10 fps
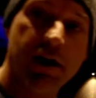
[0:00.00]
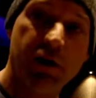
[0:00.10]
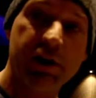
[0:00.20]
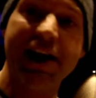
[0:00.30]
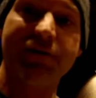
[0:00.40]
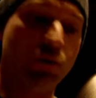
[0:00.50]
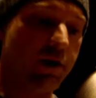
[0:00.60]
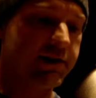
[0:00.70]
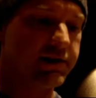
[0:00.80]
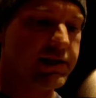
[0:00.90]
I only have
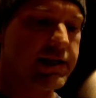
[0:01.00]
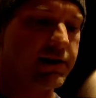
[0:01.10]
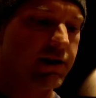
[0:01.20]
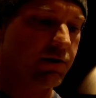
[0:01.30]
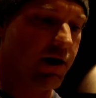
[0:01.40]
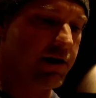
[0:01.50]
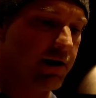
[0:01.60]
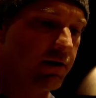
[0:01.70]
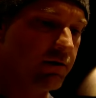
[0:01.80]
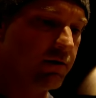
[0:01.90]
one seat in here right
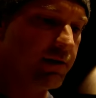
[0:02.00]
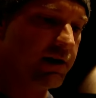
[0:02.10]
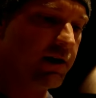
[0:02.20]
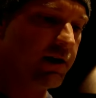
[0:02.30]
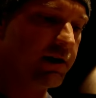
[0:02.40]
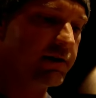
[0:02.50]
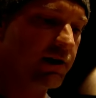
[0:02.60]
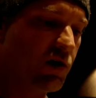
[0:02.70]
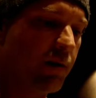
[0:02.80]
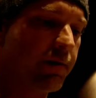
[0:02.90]
now because
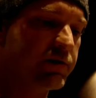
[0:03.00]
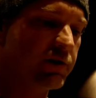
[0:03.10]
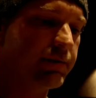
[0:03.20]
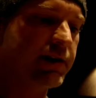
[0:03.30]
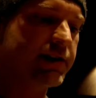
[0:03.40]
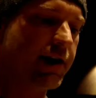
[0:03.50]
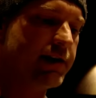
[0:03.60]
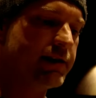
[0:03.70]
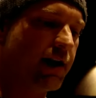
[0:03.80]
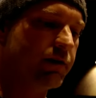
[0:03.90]
the carpet was supposed to be
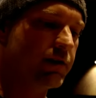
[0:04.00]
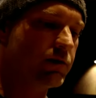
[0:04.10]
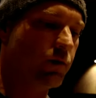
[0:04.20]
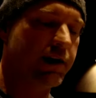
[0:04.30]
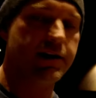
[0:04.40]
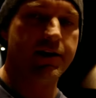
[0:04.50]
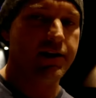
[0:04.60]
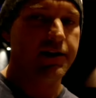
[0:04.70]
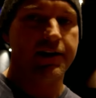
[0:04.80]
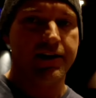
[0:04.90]
changed out this week
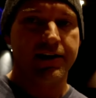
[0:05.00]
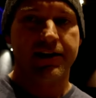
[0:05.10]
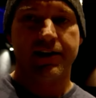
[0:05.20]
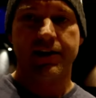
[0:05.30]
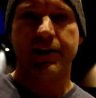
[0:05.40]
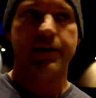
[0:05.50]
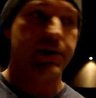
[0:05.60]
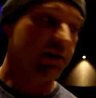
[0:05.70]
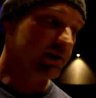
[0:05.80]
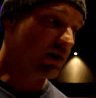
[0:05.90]
yeah,
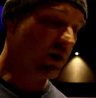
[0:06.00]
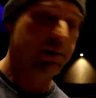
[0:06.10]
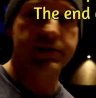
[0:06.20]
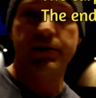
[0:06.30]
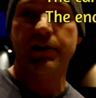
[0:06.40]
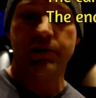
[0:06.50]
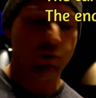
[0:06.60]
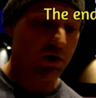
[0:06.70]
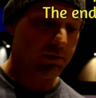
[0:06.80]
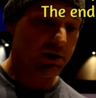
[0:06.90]
because the carpet sucks, I'm
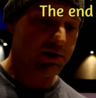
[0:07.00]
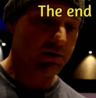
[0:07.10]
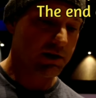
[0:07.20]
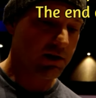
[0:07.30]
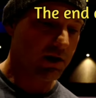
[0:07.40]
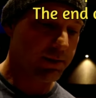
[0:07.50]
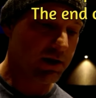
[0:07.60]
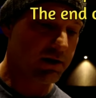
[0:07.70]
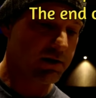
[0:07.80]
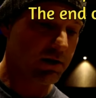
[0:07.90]
horrible at choosing
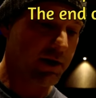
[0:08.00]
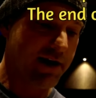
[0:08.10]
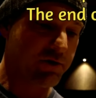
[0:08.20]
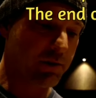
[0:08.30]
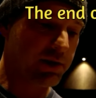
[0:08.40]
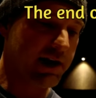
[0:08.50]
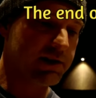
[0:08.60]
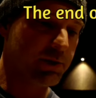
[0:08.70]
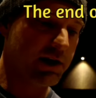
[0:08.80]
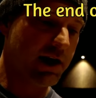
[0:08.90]
carpet. So we have a
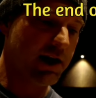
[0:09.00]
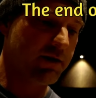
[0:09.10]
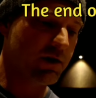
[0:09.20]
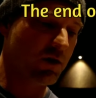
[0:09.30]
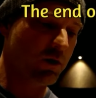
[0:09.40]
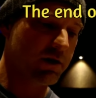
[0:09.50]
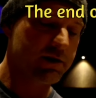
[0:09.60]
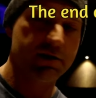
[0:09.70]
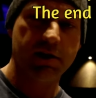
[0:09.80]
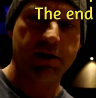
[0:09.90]
replacement and of
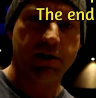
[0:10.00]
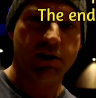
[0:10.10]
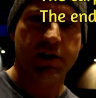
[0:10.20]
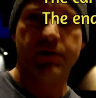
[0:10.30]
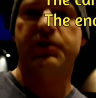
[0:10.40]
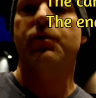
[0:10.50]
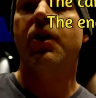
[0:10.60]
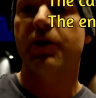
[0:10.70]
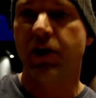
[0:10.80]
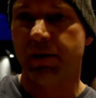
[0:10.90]
course, it was the
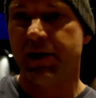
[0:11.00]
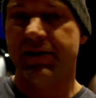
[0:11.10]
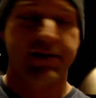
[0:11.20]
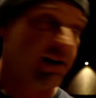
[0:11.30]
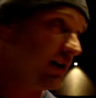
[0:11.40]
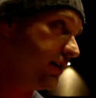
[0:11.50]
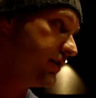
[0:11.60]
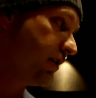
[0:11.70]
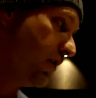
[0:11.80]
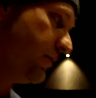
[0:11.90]
wrong carpet.
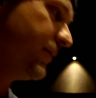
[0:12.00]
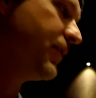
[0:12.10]
So